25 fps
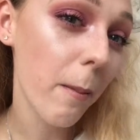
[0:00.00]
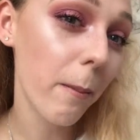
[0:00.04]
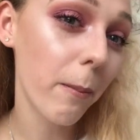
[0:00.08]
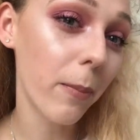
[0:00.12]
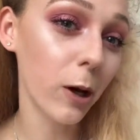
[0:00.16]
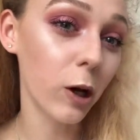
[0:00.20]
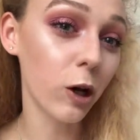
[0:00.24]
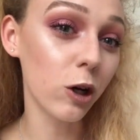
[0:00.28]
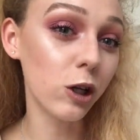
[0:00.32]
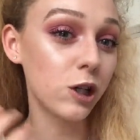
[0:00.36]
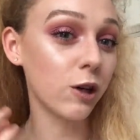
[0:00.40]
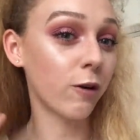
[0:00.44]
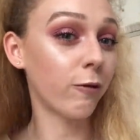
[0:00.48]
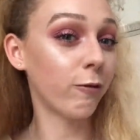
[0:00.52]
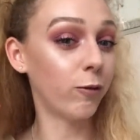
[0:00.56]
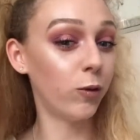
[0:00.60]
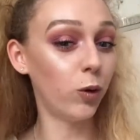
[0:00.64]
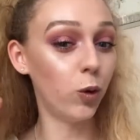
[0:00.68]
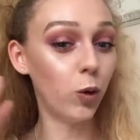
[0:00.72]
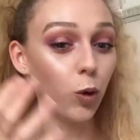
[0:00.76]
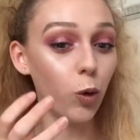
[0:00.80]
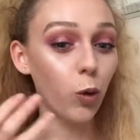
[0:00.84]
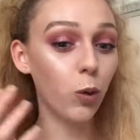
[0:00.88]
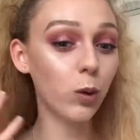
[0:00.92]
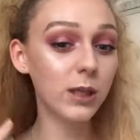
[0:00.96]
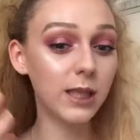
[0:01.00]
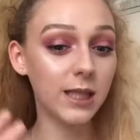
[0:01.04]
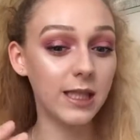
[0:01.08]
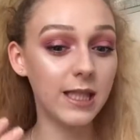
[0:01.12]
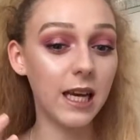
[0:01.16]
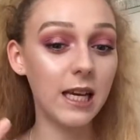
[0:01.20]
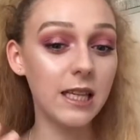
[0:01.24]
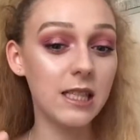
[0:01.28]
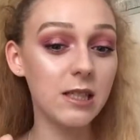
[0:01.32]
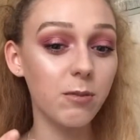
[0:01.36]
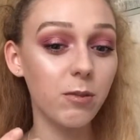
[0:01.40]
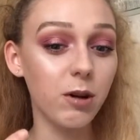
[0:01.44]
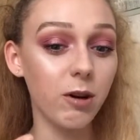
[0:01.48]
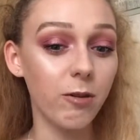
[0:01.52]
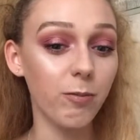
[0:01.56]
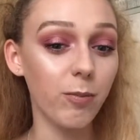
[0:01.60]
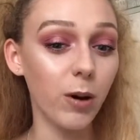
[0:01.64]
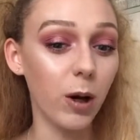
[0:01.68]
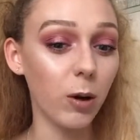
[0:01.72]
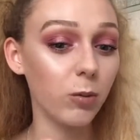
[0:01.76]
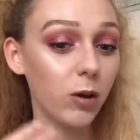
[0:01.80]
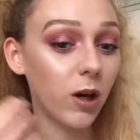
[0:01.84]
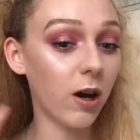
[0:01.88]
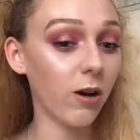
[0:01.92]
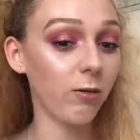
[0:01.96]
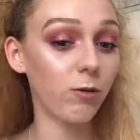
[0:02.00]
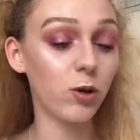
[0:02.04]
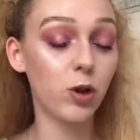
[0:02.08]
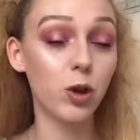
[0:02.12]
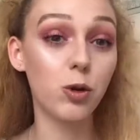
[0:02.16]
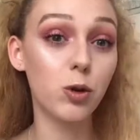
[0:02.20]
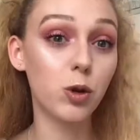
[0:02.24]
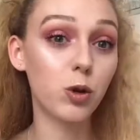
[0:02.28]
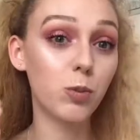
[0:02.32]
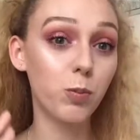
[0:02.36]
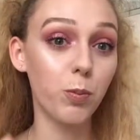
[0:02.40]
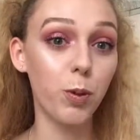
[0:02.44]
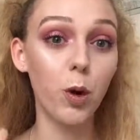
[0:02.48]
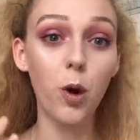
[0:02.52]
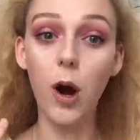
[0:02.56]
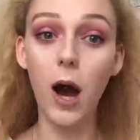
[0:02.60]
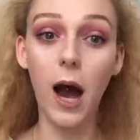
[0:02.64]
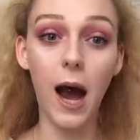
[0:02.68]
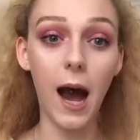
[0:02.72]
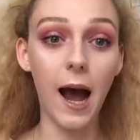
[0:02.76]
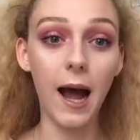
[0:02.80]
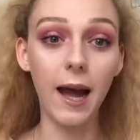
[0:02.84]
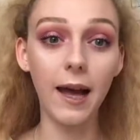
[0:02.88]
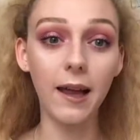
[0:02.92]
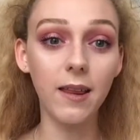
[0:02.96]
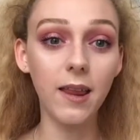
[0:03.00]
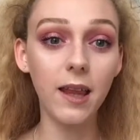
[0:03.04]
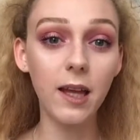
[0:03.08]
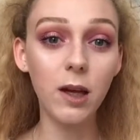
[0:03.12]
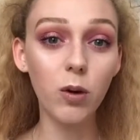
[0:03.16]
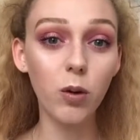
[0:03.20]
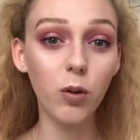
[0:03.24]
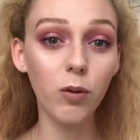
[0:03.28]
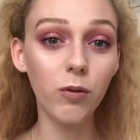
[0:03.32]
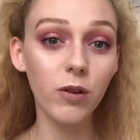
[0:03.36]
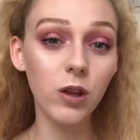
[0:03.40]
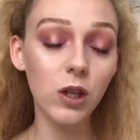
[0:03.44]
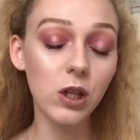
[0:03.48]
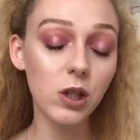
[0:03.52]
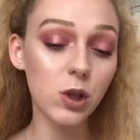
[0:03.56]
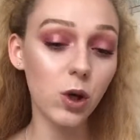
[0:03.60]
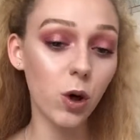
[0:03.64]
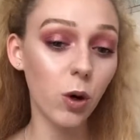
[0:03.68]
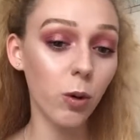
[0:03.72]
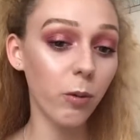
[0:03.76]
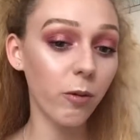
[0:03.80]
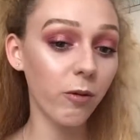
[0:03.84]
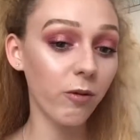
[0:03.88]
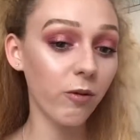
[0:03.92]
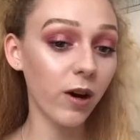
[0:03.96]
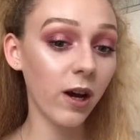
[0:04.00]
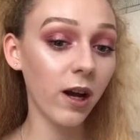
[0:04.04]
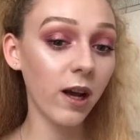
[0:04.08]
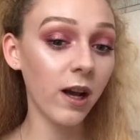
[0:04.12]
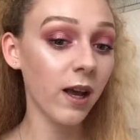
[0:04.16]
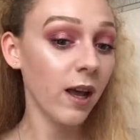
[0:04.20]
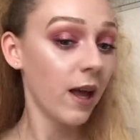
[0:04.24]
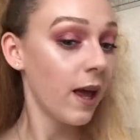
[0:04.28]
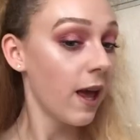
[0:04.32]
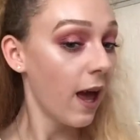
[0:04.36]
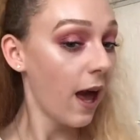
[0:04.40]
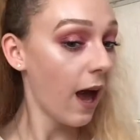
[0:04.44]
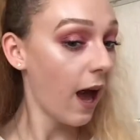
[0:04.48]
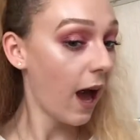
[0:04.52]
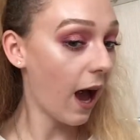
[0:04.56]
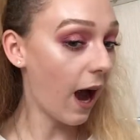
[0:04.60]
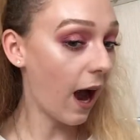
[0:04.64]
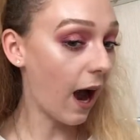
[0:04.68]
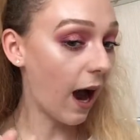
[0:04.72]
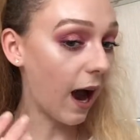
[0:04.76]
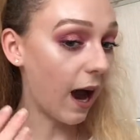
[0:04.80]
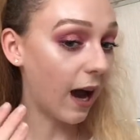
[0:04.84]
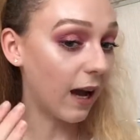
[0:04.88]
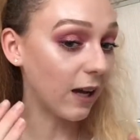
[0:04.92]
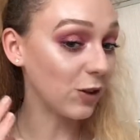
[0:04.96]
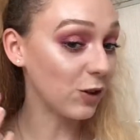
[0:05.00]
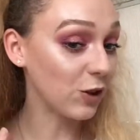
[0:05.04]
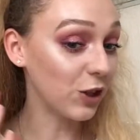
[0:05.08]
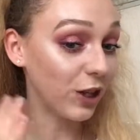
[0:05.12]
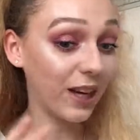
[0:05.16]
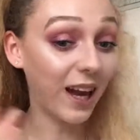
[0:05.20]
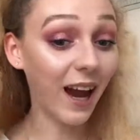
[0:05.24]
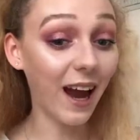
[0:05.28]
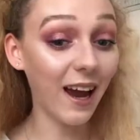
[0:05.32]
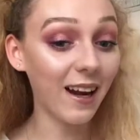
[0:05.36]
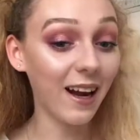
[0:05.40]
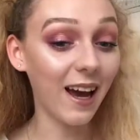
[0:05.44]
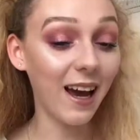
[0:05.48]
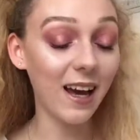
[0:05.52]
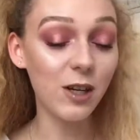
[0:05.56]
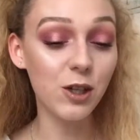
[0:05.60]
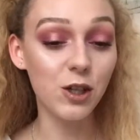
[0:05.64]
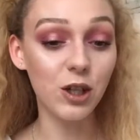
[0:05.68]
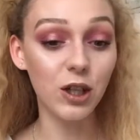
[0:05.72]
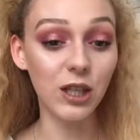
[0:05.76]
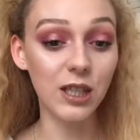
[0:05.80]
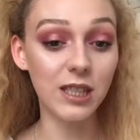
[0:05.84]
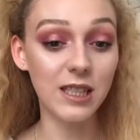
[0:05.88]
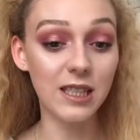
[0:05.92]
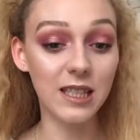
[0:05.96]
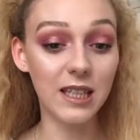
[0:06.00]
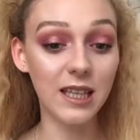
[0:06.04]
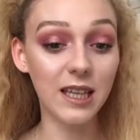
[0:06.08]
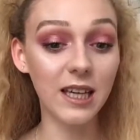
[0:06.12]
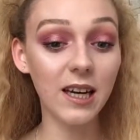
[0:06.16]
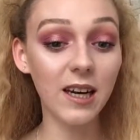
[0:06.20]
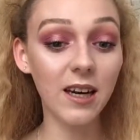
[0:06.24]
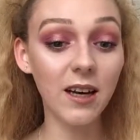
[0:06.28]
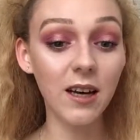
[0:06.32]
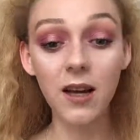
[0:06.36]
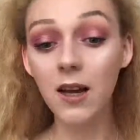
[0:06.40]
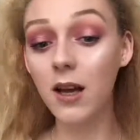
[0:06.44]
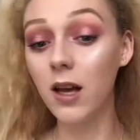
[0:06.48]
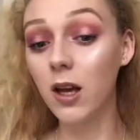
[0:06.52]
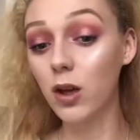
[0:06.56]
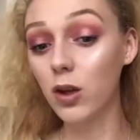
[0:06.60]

because I've not set it with powder. I've just put highlight over the top of it and you can't actually see it.